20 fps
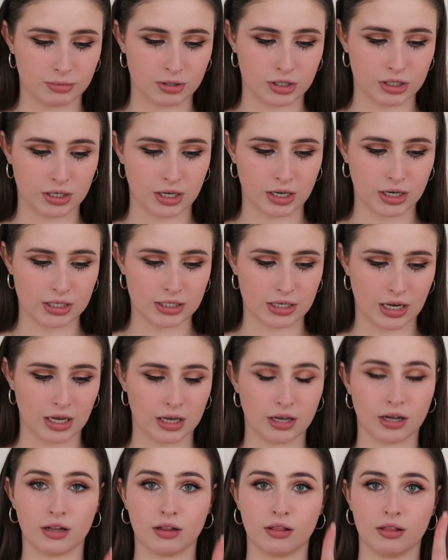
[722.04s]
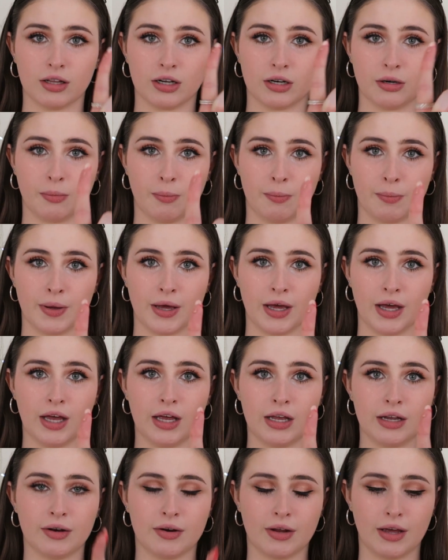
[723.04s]
I'm just gonna take a little
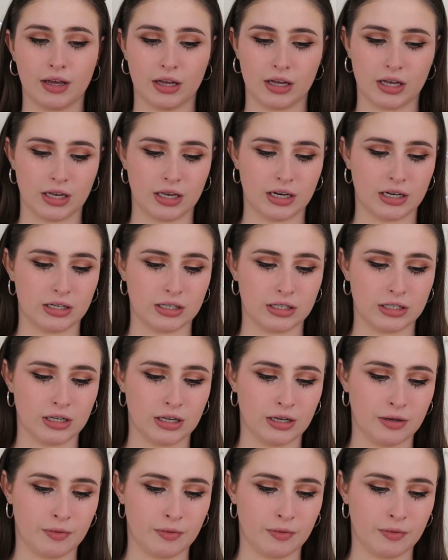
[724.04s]
bit and